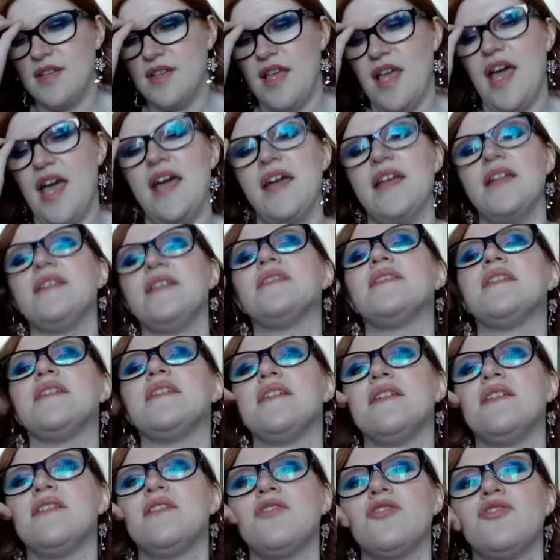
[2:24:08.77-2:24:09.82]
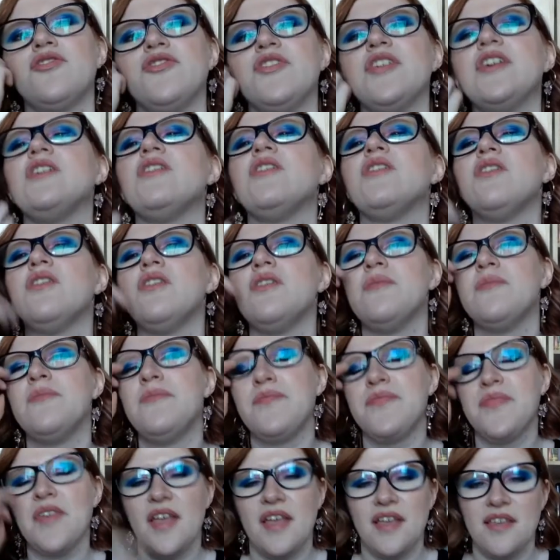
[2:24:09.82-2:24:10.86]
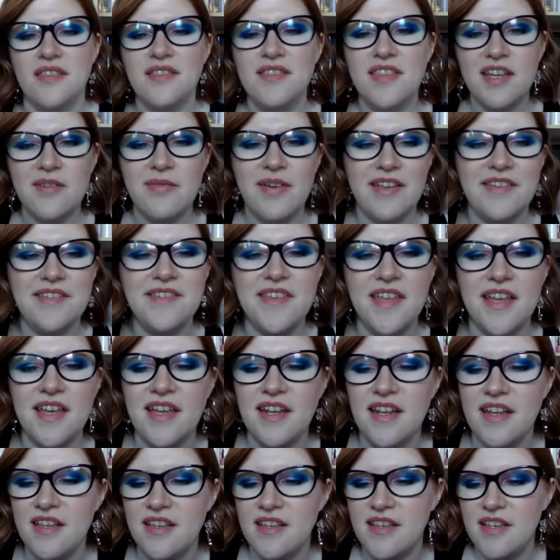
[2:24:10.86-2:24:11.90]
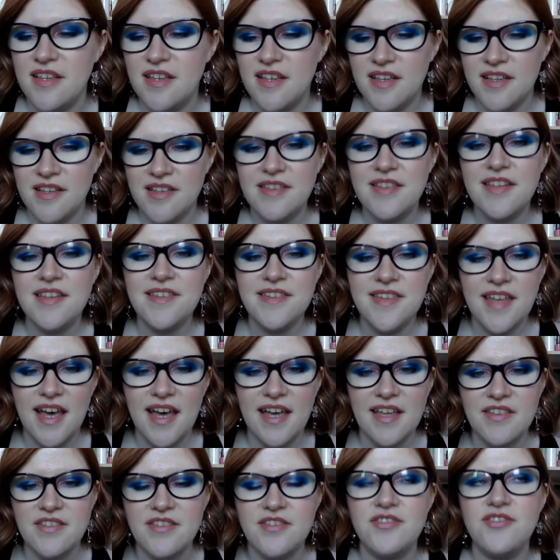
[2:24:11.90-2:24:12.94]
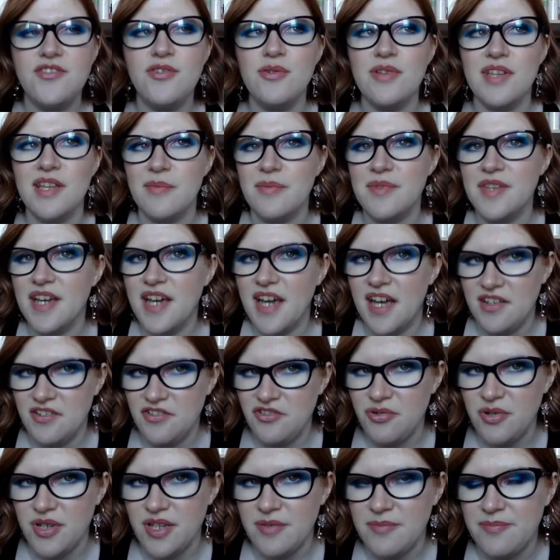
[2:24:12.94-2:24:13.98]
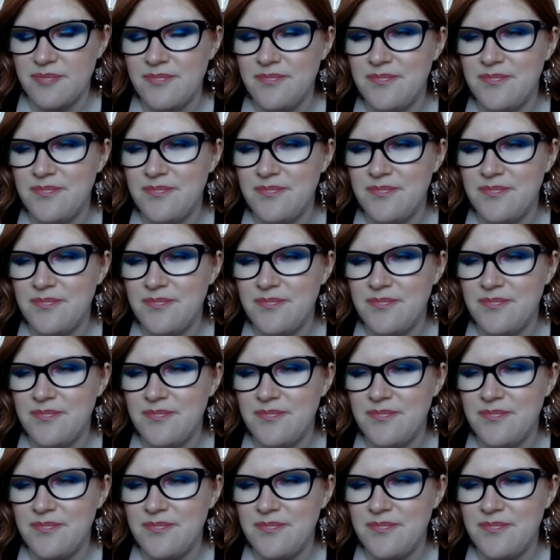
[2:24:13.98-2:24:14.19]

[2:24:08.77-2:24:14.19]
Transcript: And Rocio, devastated, decides to leave the country.